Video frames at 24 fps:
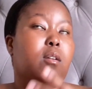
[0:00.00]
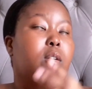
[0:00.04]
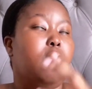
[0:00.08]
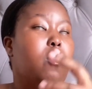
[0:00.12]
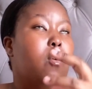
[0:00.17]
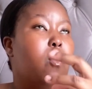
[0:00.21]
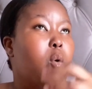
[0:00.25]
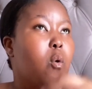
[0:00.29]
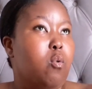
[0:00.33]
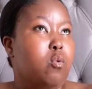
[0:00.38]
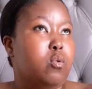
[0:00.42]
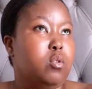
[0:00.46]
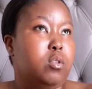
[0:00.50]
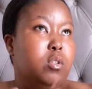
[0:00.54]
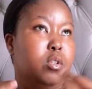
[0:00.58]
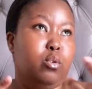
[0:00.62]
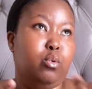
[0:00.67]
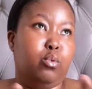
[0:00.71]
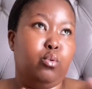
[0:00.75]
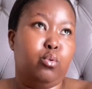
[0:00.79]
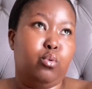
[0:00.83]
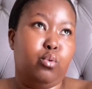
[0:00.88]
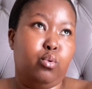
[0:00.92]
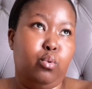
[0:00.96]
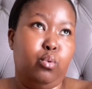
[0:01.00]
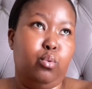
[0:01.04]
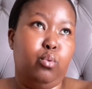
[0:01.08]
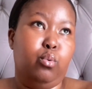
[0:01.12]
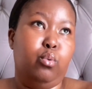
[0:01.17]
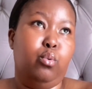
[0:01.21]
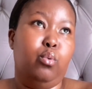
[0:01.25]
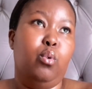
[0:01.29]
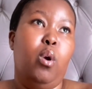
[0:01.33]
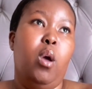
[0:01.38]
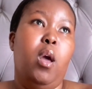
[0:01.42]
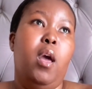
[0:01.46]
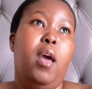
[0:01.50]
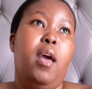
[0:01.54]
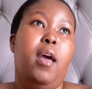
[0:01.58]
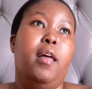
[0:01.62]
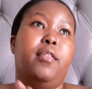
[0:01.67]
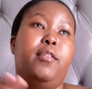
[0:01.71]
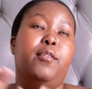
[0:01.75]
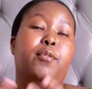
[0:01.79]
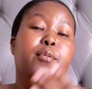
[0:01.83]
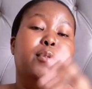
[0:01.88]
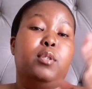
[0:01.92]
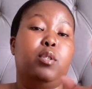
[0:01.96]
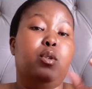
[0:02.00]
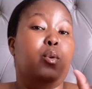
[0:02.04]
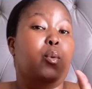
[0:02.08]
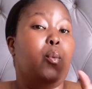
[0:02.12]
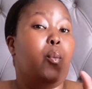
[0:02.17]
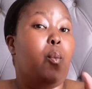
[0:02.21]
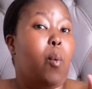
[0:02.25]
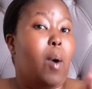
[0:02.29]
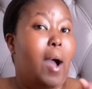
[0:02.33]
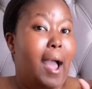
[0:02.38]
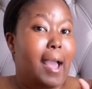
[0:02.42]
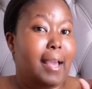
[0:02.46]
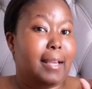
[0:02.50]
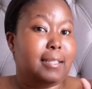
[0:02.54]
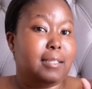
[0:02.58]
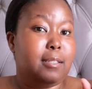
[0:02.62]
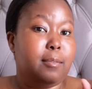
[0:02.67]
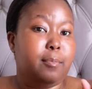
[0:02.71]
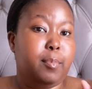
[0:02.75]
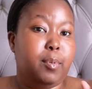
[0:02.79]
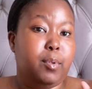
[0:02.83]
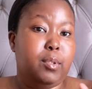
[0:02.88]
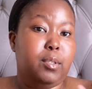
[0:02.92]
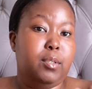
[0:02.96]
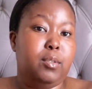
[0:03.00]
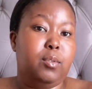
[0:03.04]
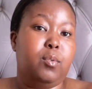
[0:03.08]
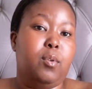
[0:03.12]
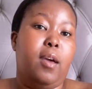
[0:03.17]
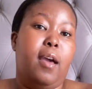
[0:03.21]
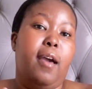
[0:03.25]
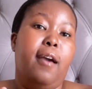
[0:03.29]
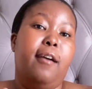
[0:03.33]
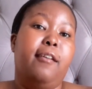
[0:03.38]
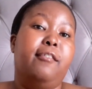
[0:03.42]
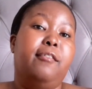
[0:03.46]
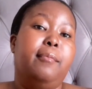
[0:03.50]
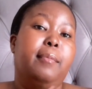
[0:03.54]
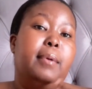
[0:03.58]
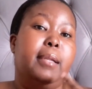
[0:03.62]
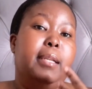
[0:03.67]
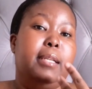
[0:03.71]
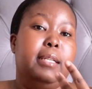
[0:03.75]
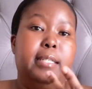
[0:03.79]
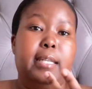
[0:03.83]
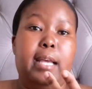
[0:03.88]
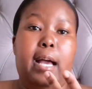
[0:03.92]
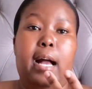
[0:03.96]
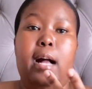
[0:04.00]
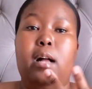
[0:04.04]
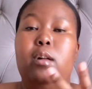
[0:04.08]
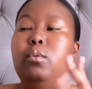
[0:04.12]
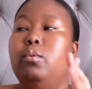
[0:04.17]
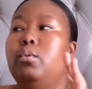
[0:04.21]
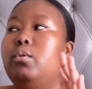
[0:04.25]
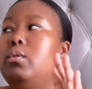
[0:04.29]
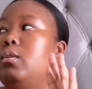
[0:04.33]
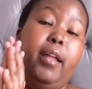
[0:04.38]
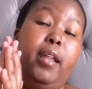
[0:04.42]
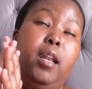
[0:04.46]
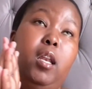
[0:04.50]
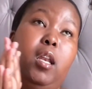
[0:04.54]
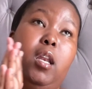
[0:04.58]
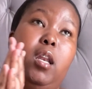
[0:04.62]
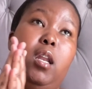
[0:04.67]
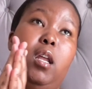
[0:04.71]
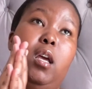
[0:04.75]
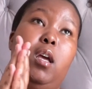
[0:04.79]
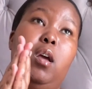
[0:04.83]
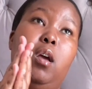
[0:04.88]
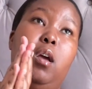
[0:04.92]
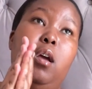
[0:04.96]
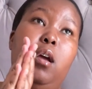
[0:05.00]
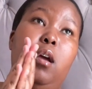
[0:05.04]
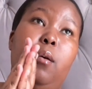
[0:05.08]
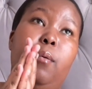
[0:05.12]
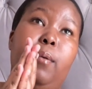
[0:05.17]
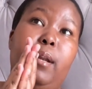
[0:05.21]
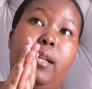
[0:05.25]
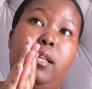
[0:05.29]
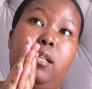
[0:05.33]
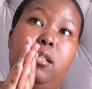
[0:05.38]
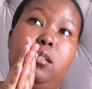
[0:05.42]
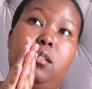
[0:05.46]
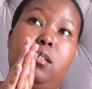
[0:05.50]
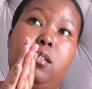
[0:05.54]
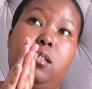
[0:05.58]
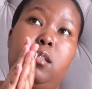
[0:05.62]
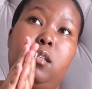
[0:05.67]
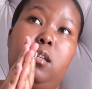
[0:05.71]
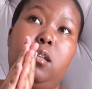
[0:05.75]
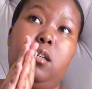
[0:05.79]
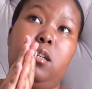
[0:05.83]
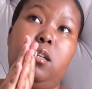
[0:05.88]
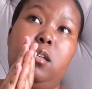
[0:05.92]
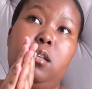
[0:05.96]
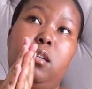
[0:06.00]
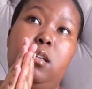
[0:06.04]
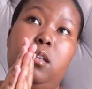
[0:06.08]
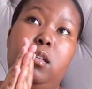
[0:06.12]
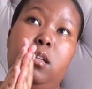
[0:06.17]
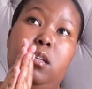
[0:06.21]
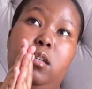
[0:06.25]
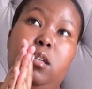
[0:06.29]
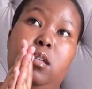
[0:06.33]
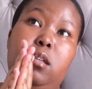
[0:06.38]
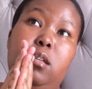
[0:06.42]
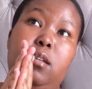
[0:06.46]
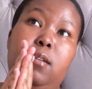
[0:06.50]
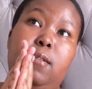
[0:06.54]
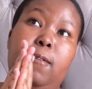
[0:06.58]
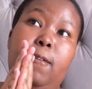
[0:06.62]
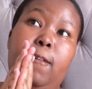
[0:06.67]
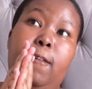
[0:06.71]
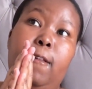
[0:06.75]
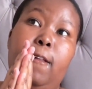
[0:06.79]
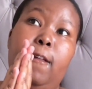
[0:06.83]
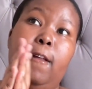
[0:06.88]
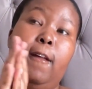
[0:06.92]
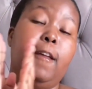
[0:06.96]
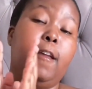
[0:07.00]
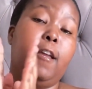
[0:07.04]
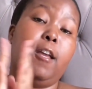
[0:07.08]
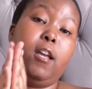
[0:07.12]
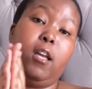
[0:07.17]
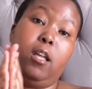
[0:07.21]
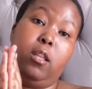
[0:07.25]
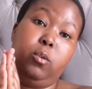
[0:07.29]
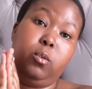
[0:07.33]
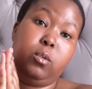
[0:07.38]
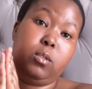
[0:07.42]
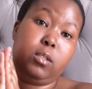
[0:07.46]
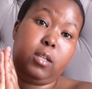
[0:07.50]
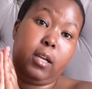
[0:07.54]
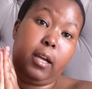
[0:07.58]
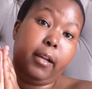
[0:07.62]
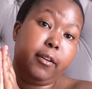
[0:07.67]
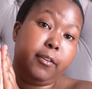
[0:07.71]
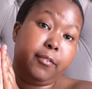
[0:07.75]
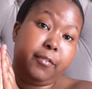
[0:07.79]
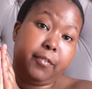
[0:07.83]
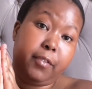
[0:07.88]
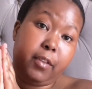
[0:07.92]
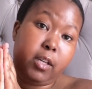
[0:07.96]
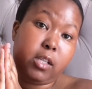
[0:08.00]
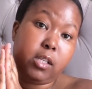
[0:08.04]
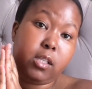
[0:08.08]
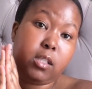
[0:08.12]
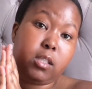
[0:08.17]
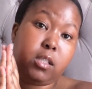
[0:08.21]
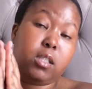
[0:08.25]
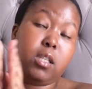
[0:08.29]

goes into the reason why it's important to have many towels. And what else? Yeah, those kind of things.